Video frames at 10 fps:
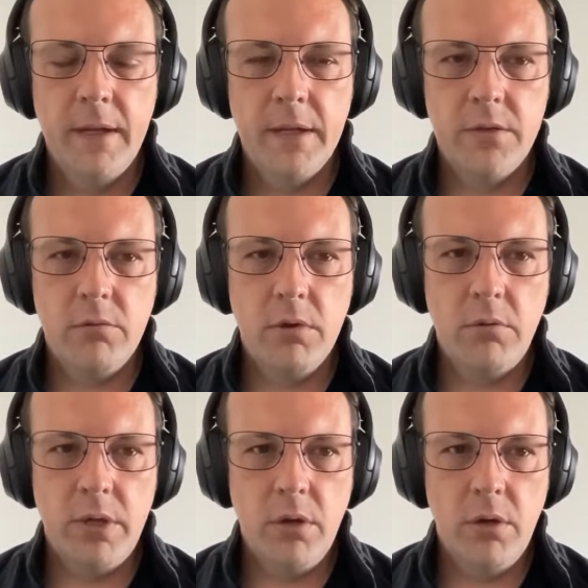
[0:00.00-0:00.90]
And so what
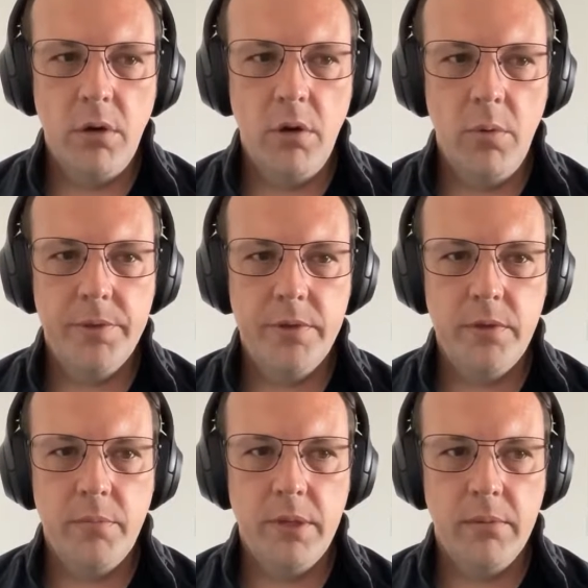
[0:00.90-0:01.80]
we hoped
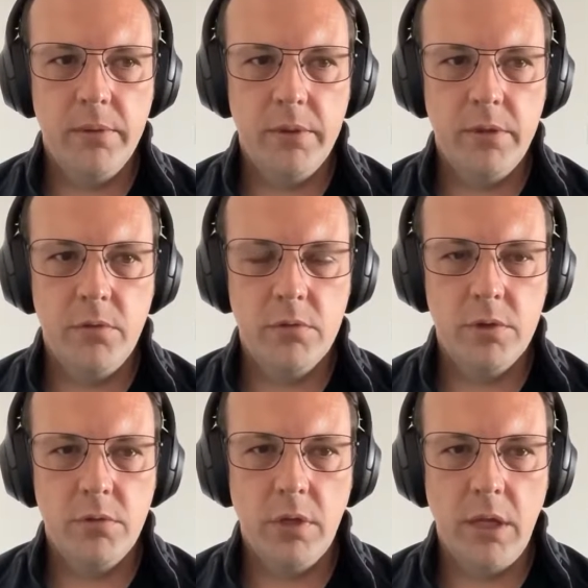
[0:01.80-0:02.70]
to be able to do was
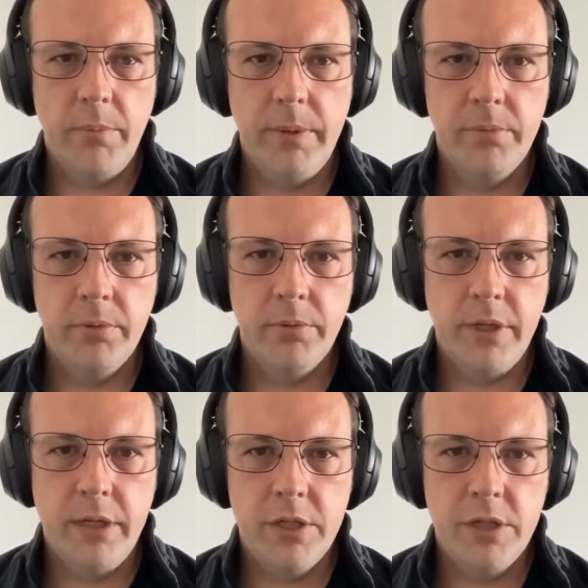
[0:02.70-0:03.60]
to allow people to
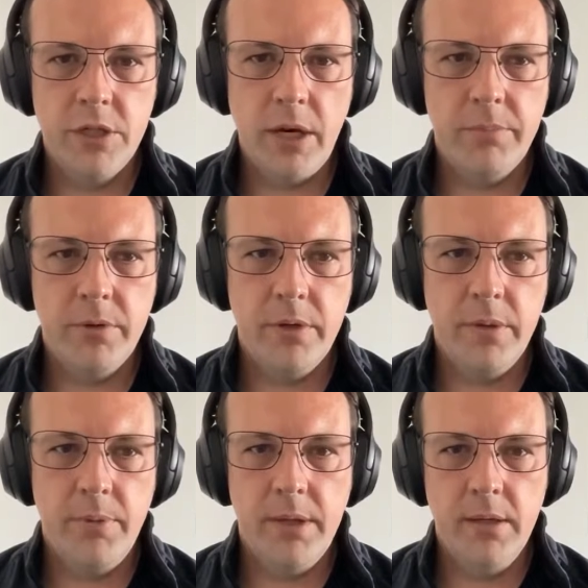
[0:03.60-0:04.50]
read each chapter
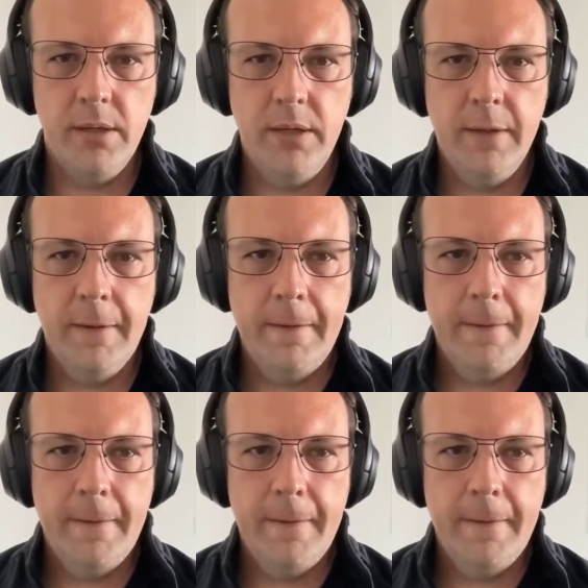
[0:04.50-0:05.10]
independently.